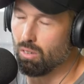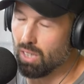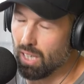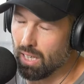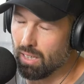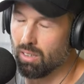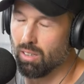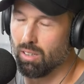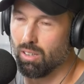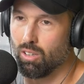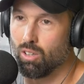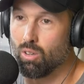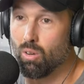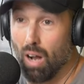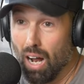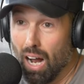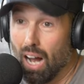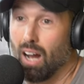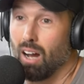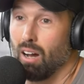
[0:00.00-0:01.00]
then
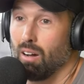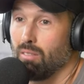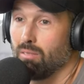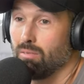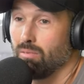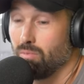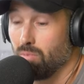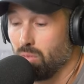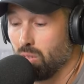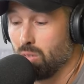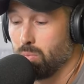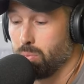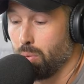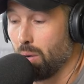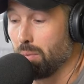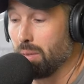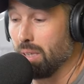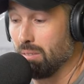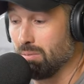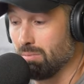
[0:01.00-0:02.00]
you are
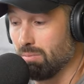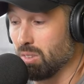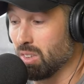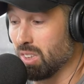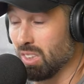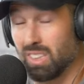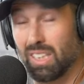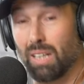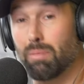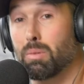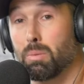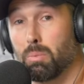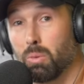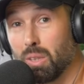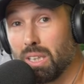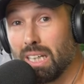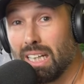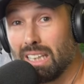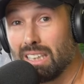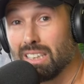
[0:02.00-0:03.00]
probably
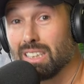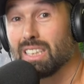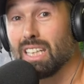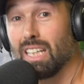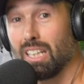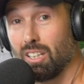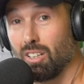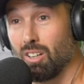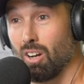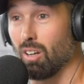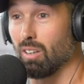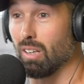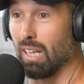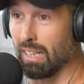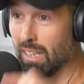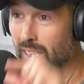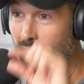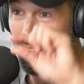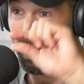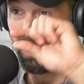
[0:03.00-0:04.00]
susceptible to getting sick, you know,
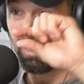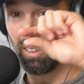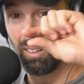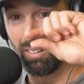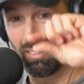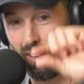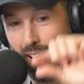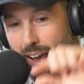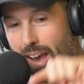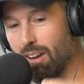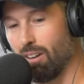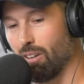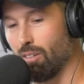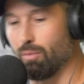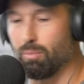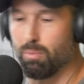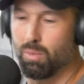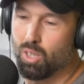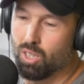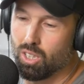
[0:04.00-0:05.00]
like the layer
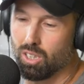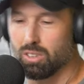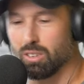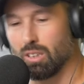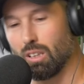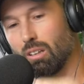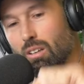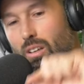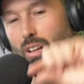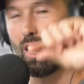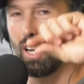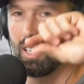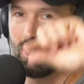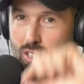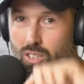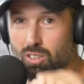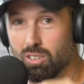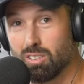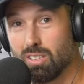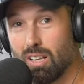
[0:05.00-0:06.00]
of mucus that
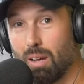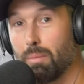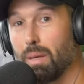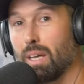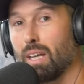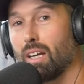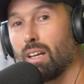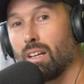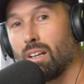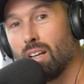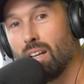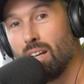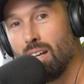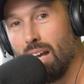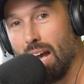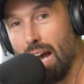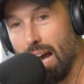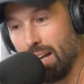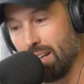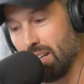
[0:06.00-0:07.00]
lines your stomach
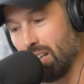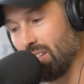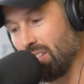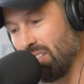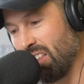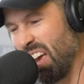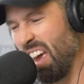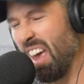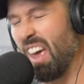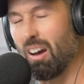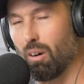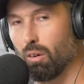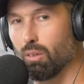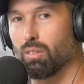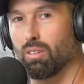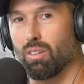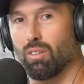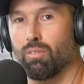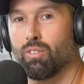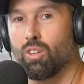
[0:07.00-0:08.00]
and the
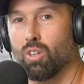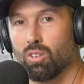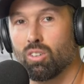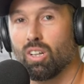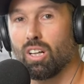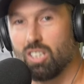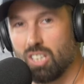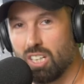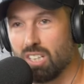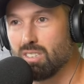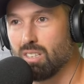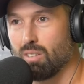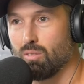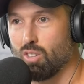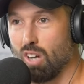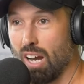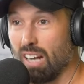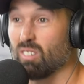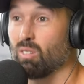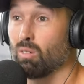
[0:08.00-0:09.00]
health of your digestive
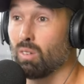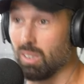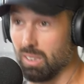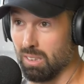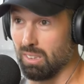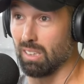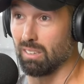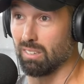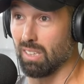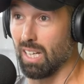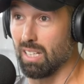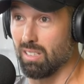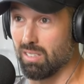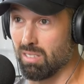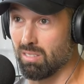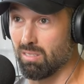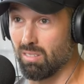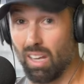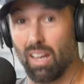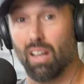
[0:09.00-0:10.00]
tract really
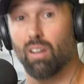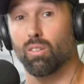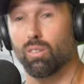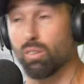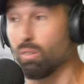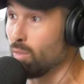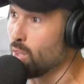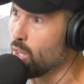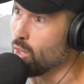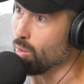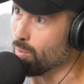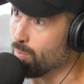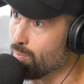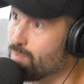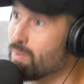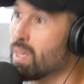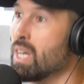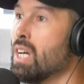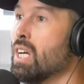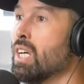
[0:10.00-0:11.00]
dictates the health of you.
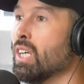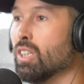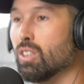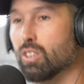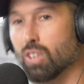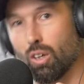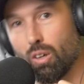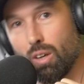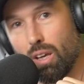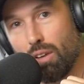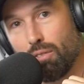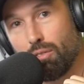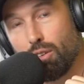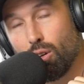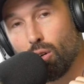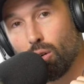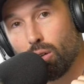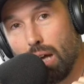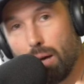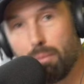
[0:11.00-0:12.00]
So if
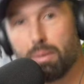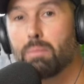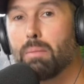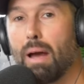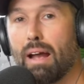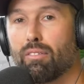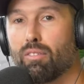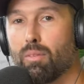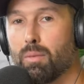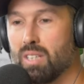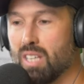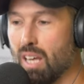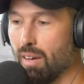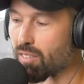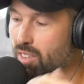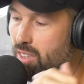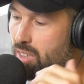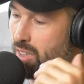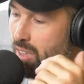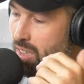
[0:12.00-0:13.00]
you're coming back from a
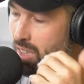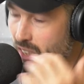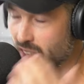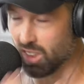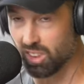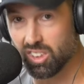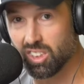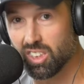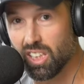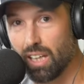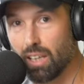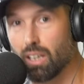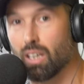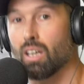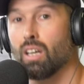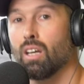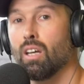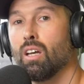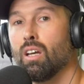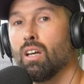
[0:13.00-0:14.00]
deficit, you're
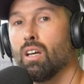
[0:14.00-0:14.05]
sick,